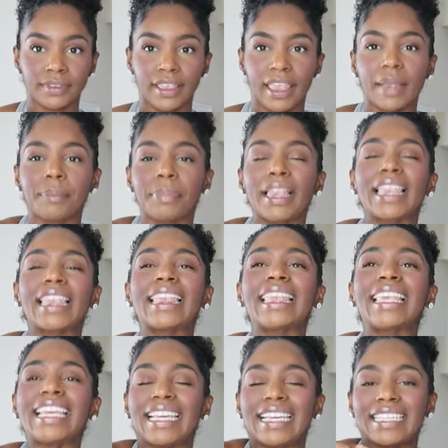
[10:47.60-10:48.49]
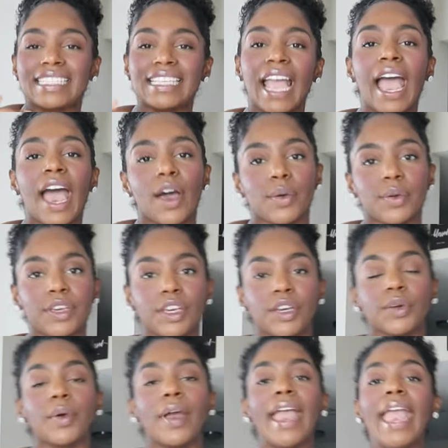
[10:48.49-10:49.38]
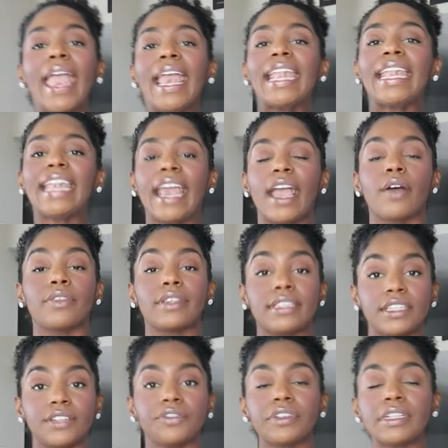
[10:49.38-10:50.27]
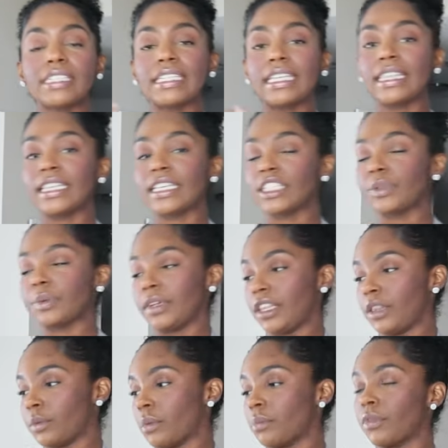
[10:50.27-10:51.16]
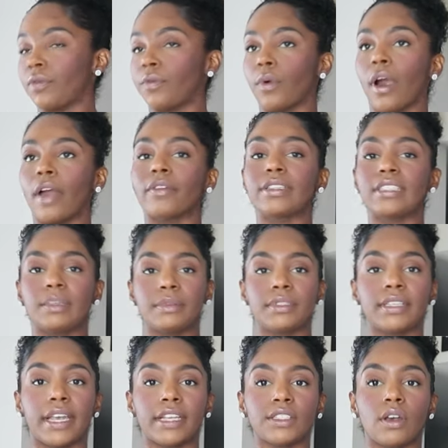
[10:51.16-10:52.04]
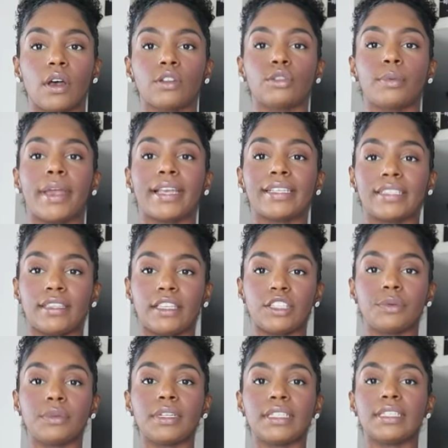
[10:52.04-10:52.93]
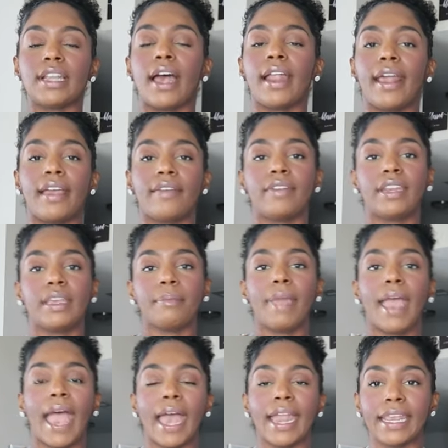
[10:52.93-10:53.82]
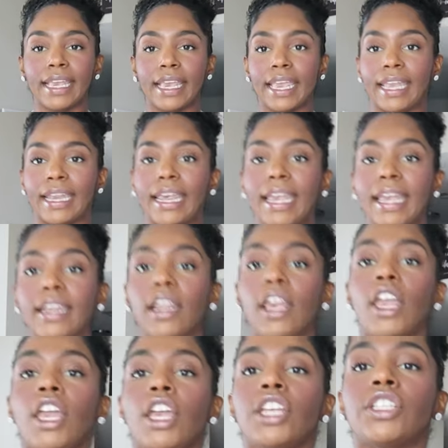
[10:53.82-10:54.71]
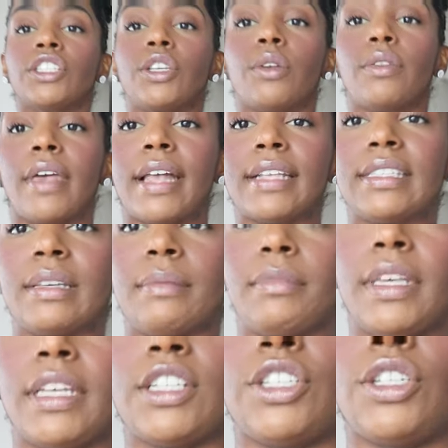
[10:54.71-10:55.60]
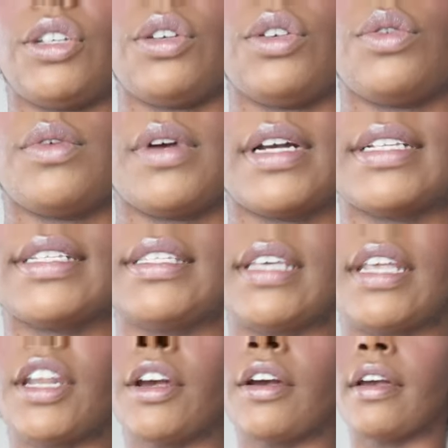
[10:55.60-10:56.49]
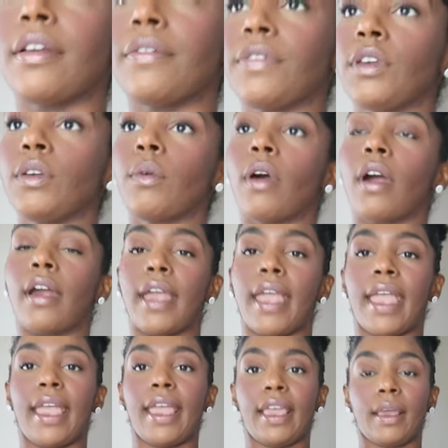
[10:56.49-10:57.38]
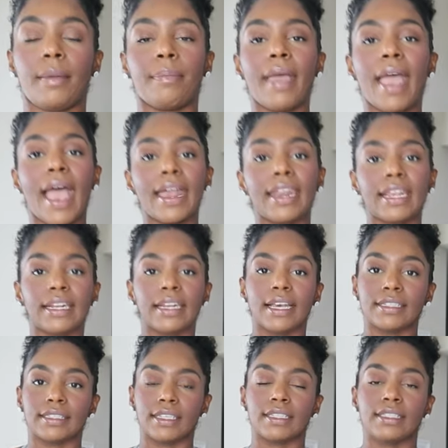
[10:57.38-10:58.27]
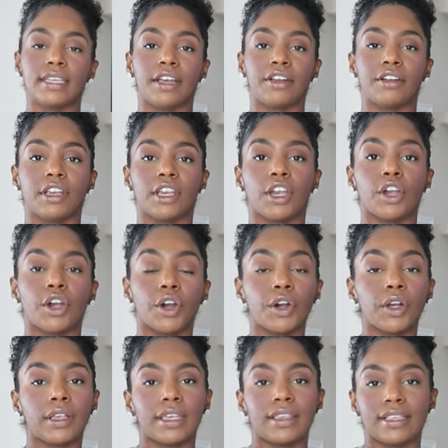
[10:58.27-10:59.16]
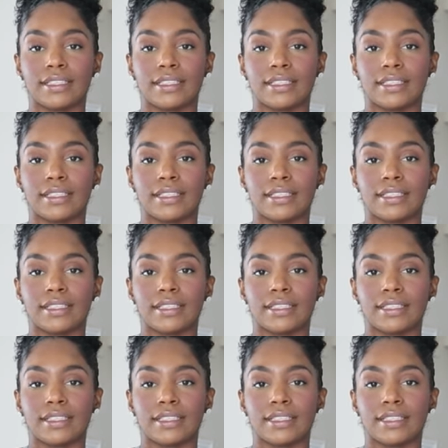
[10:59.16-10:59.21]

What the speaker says: Like, please, how cute. Now, the difference in this one and the one before, obviously besides the halter back, is that this one does not have any padding in it. So that's something to consider if you are a padding necessary girly.